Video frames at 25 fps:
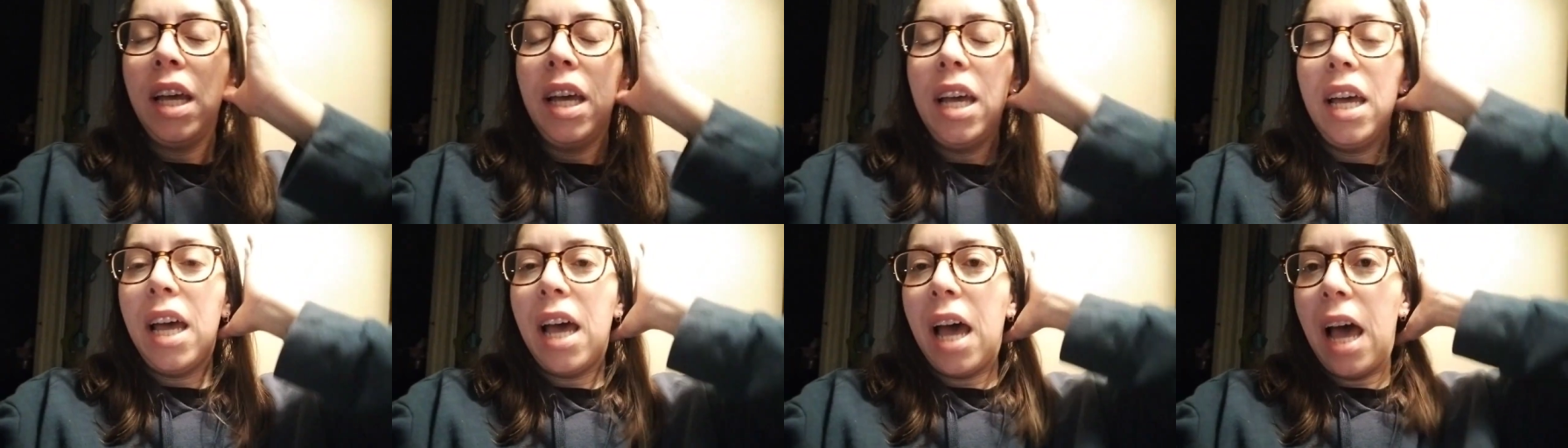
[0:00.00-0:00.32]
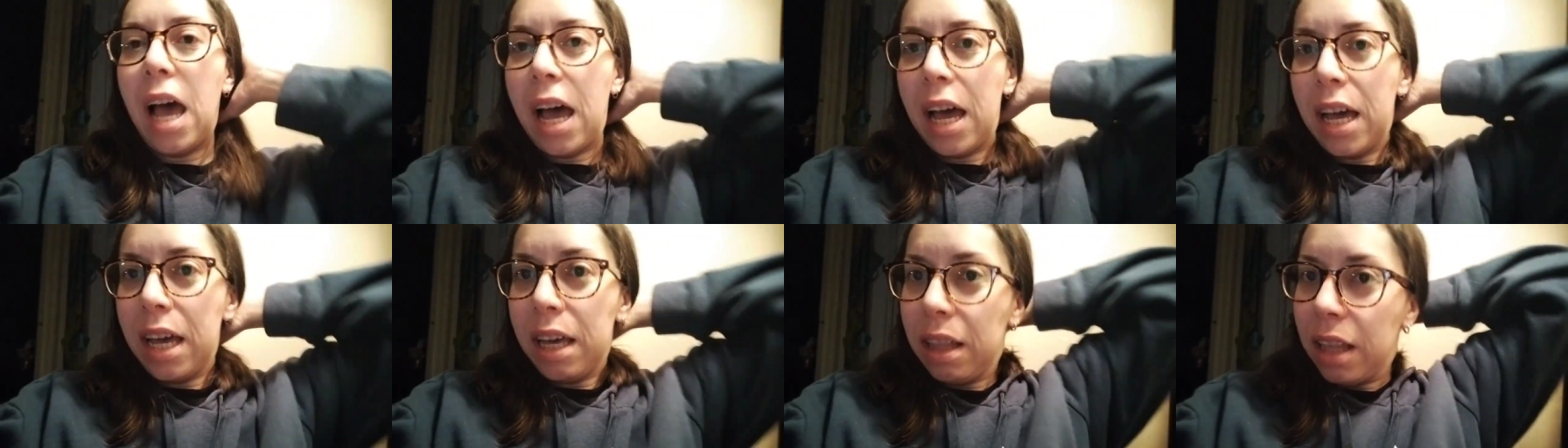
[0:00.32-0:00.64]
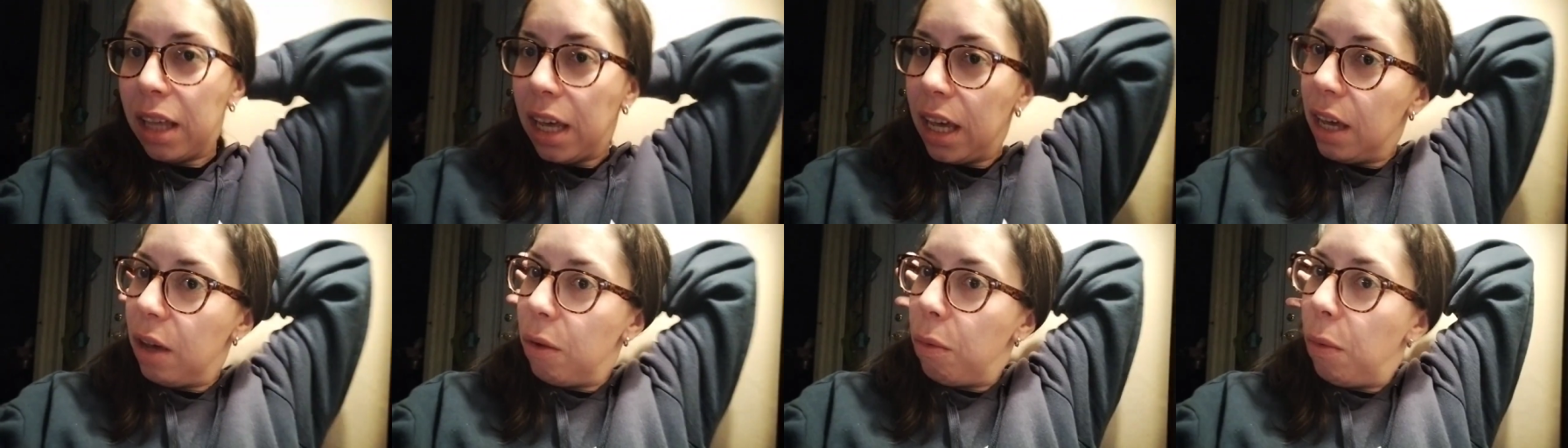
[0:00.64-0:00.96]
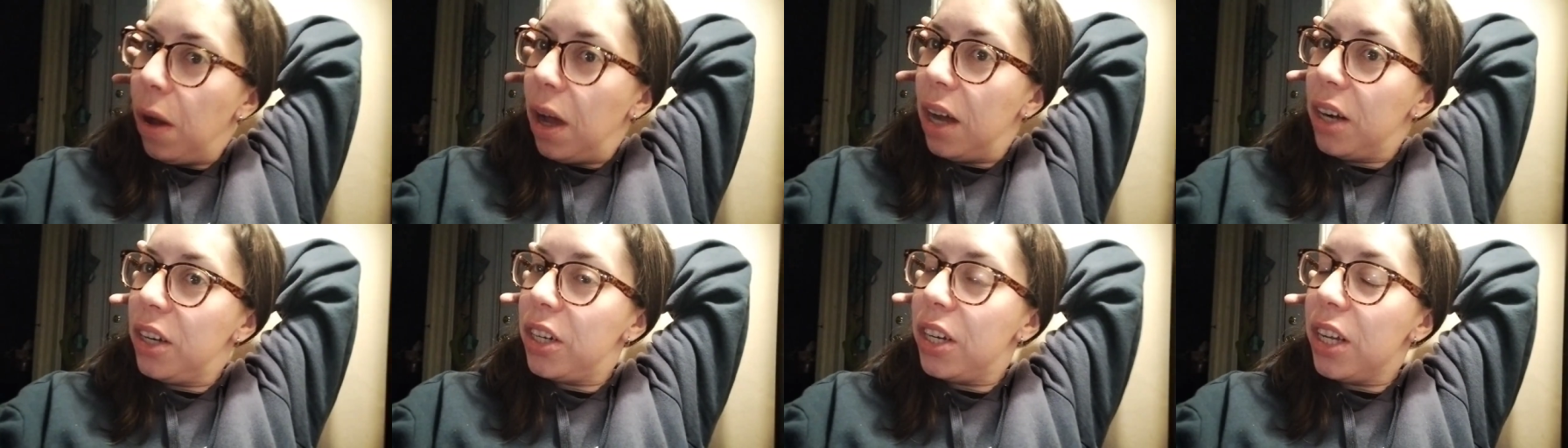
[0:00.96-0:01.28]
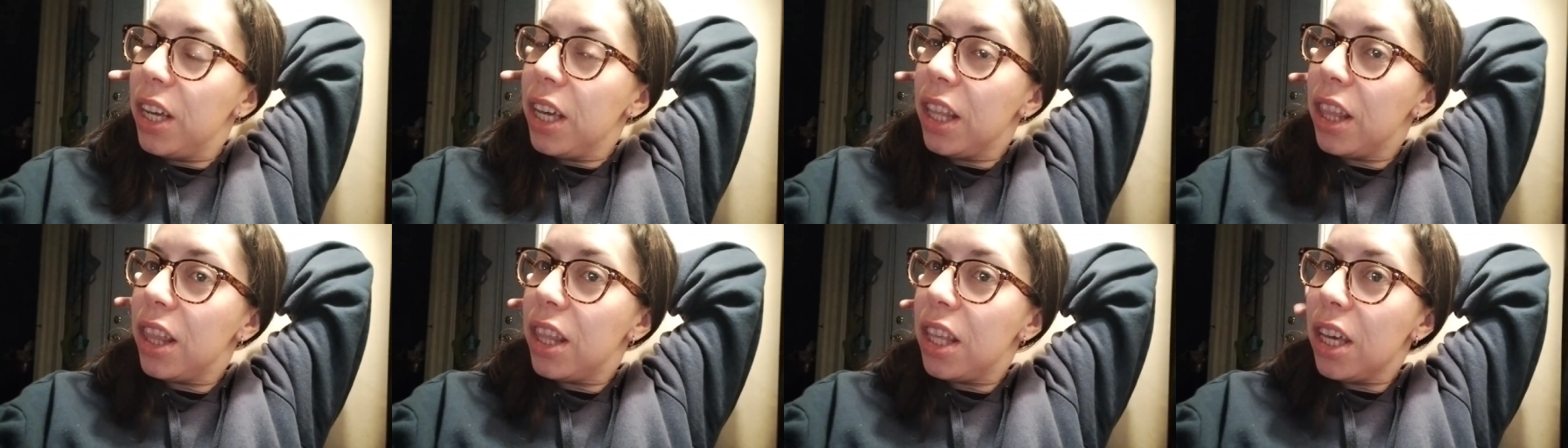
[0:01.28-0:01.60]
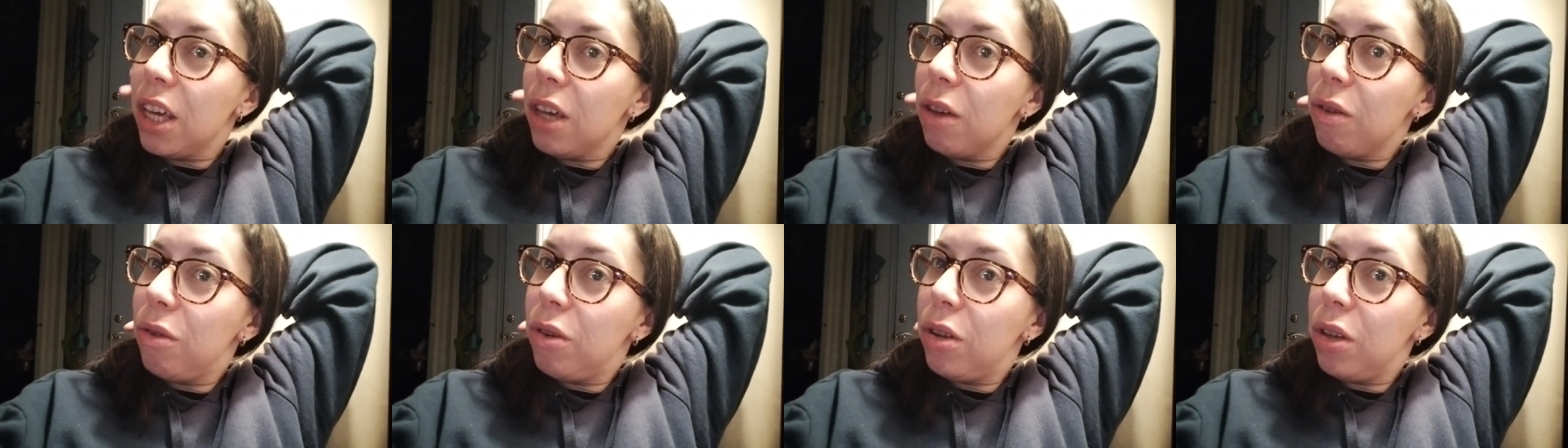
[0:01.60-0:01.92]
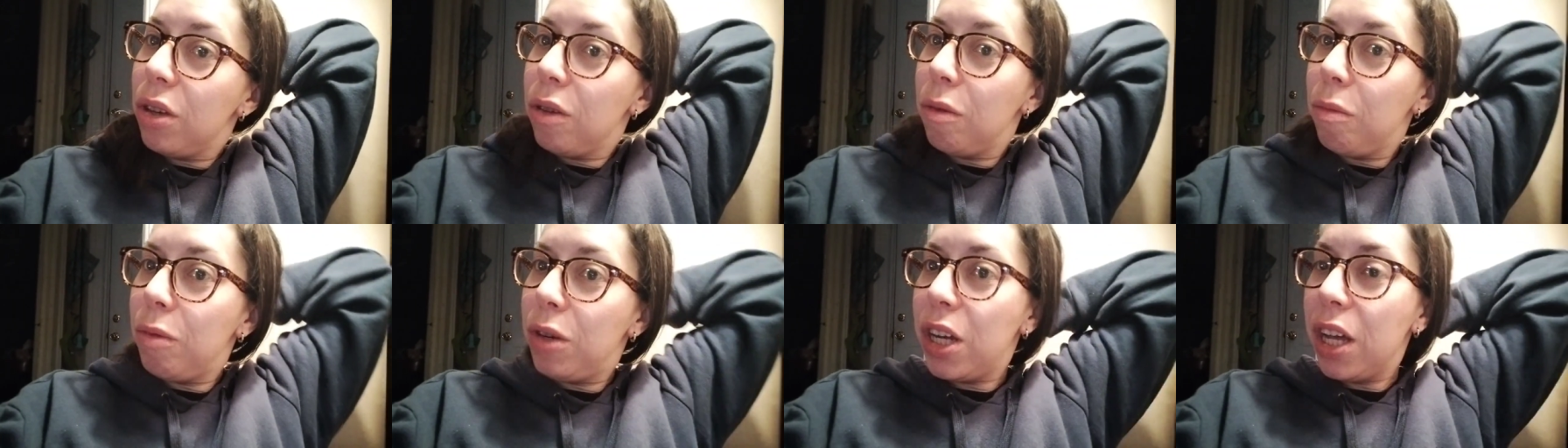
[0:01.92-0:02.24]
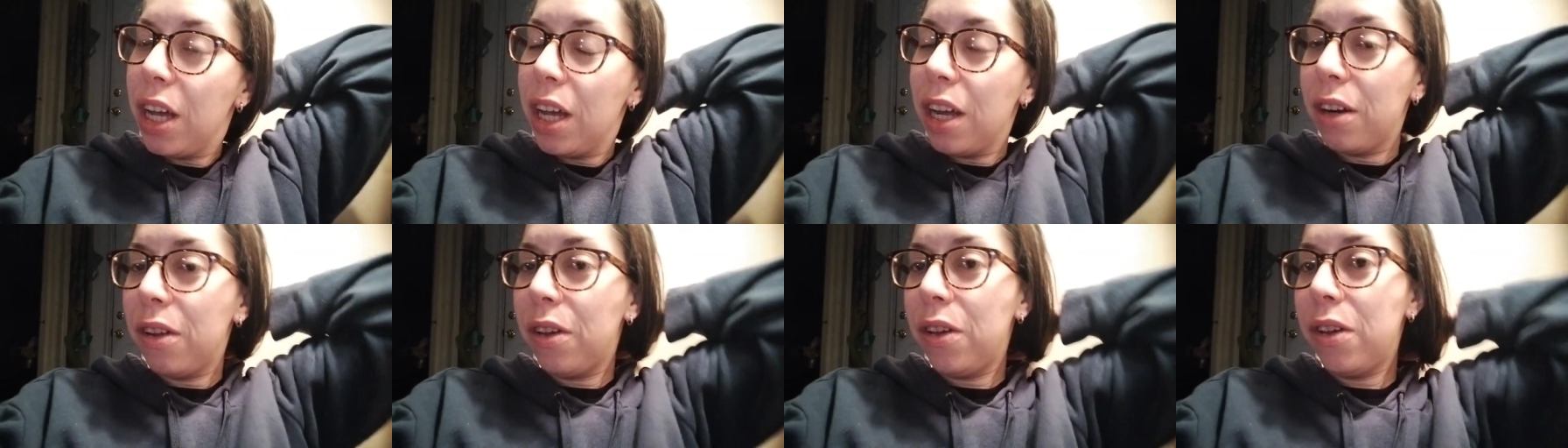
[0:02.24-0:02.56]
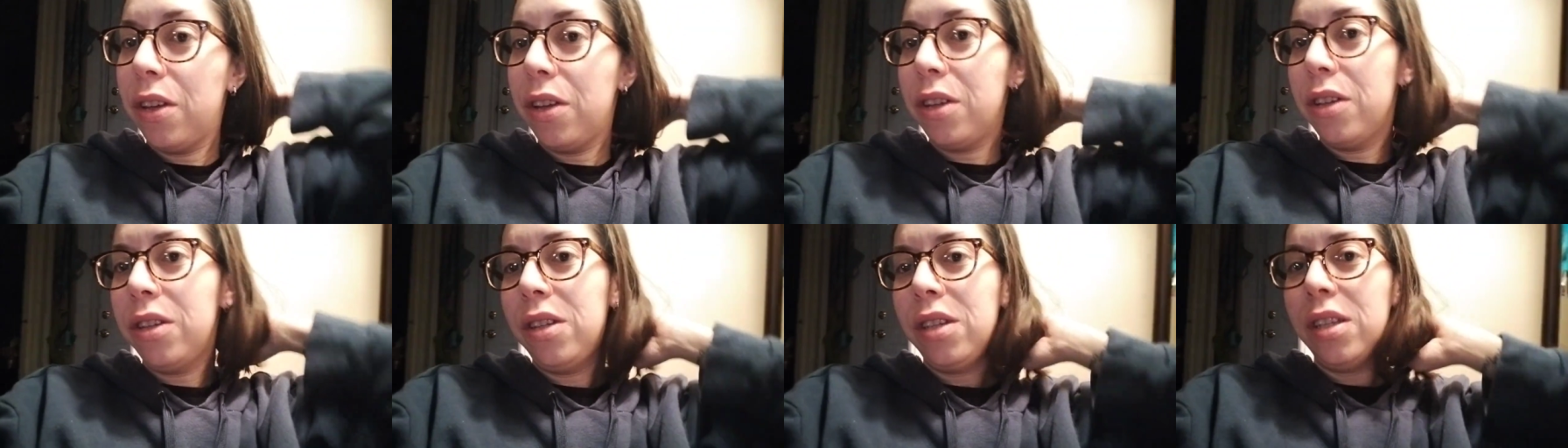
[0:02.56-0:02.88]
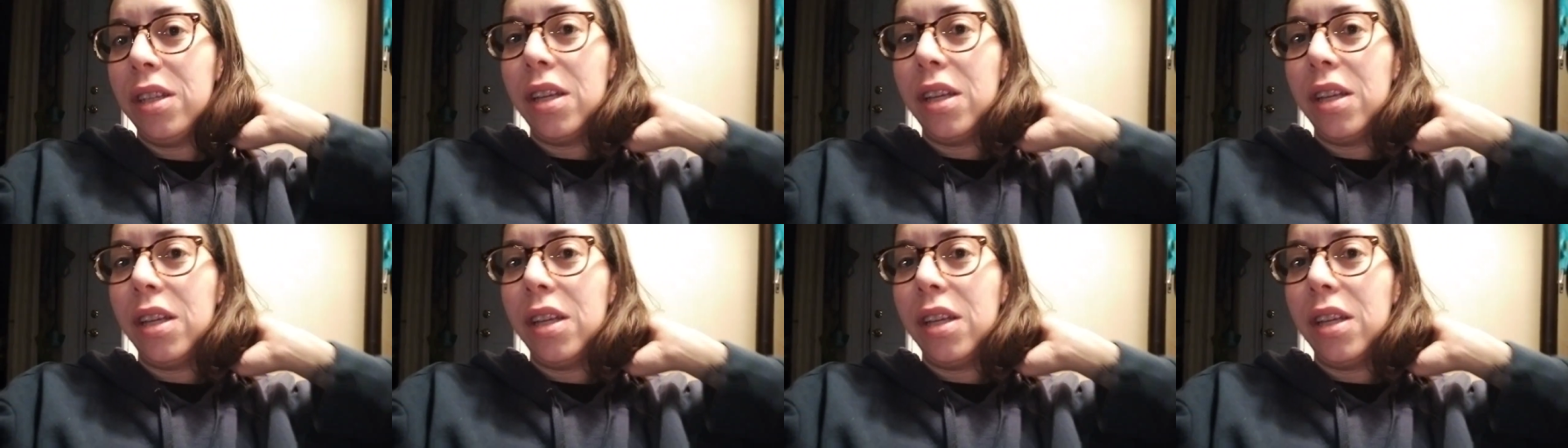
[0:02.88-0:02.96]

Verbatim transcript: I like watching the YouTube channels,